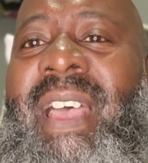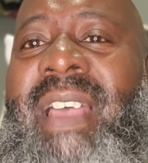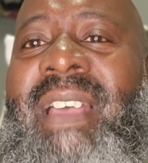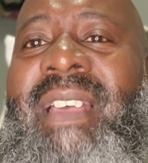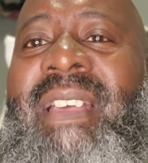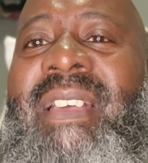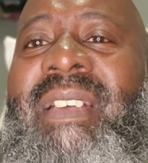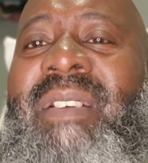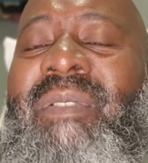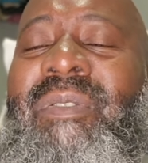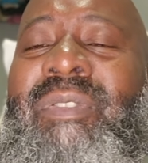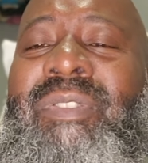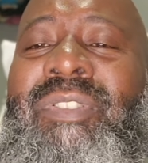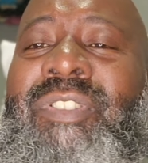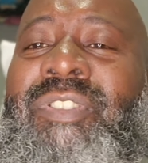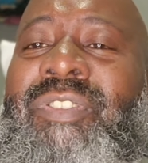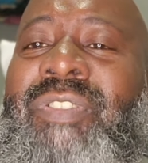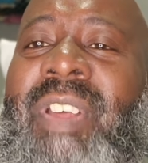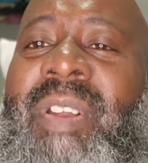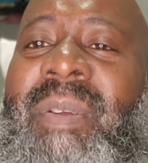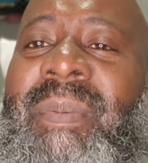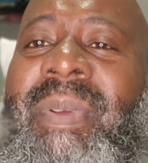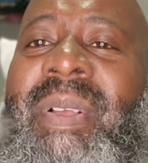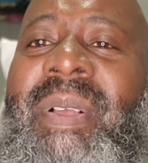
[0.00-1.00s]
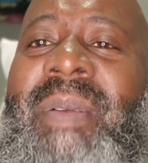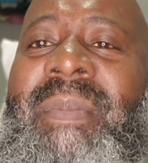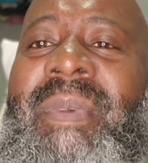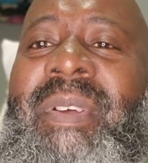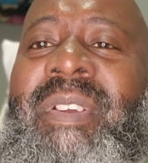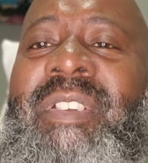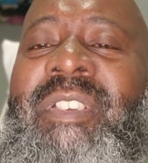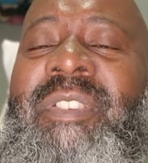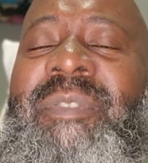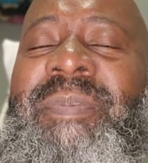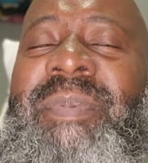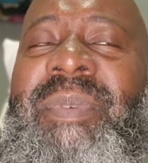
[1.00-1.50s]
Why don't you try to become
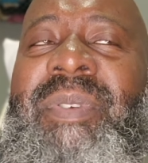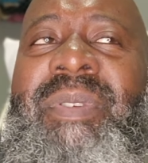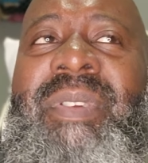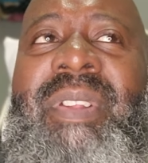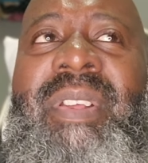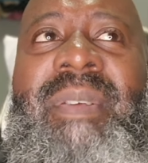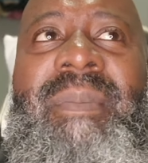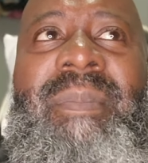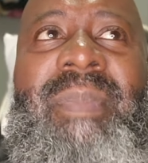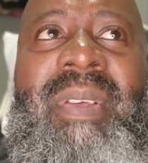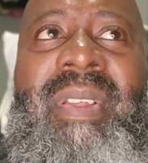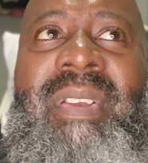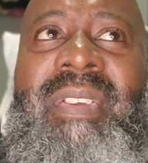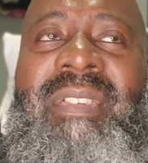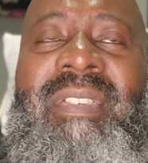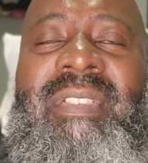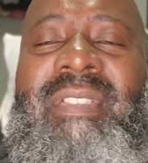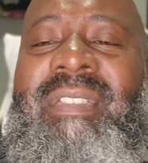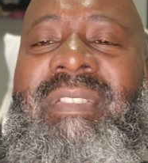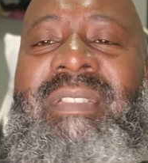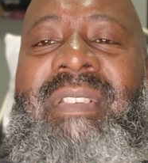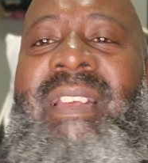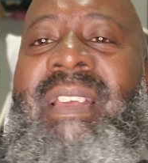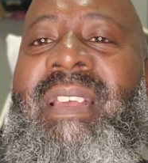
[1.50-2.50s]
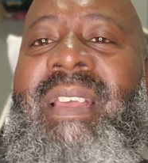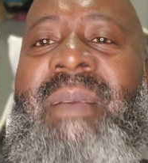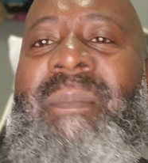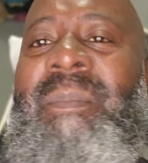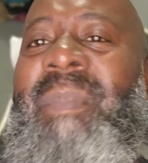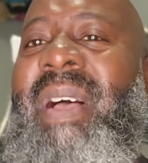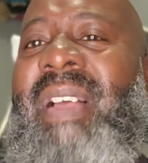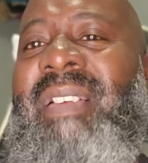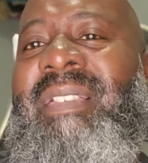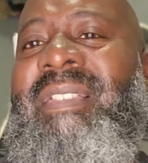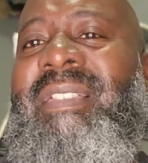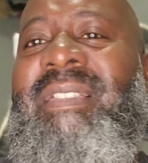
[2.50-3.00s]
undisputed? But it's just,
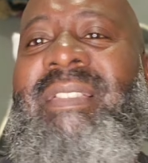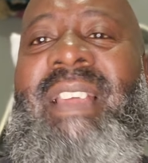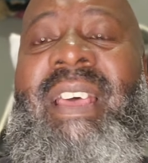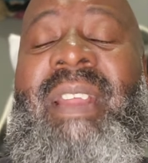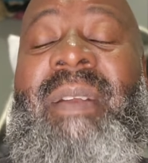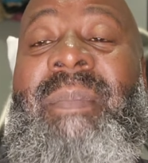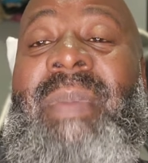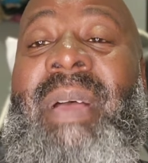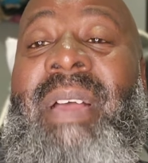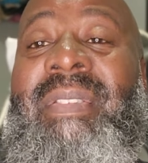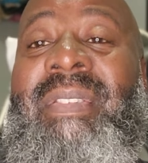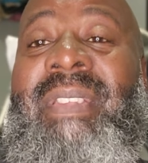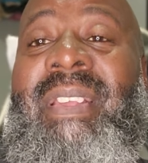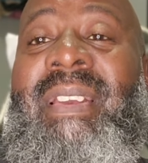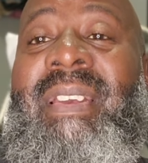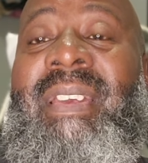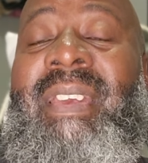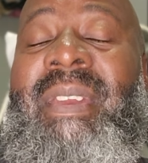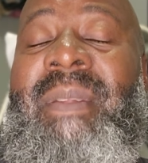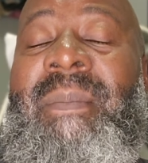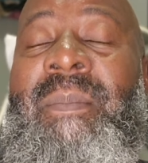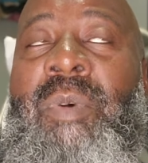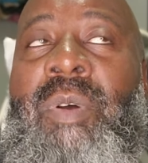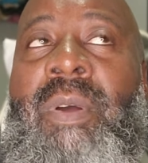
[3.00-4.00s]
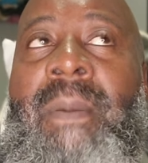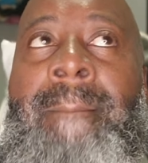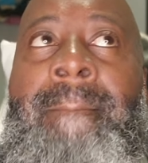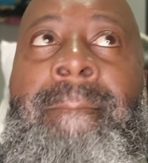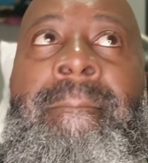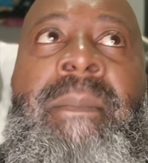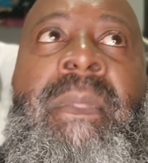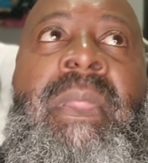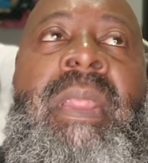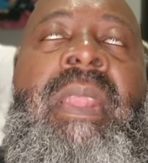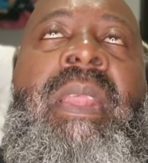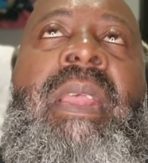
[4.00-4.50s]
boxing's not about that anymore.
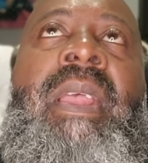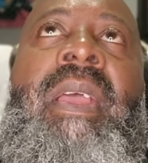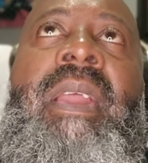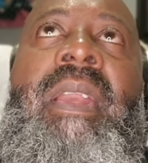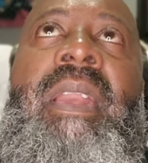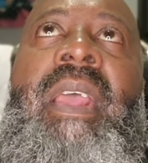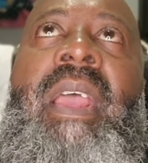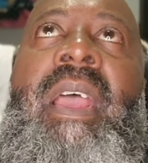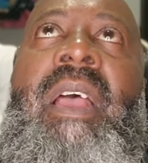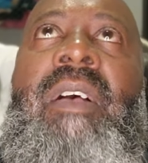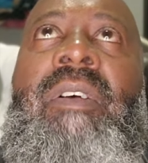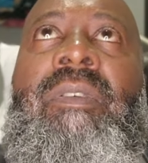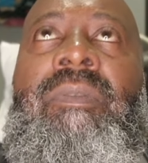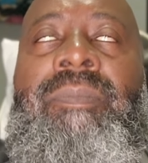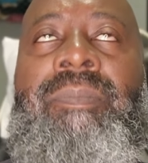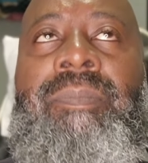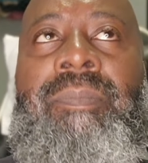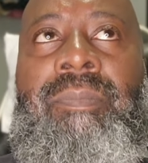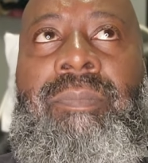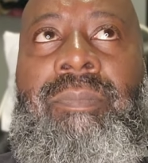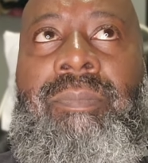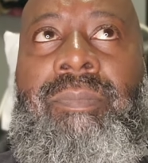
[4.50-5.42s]
Now,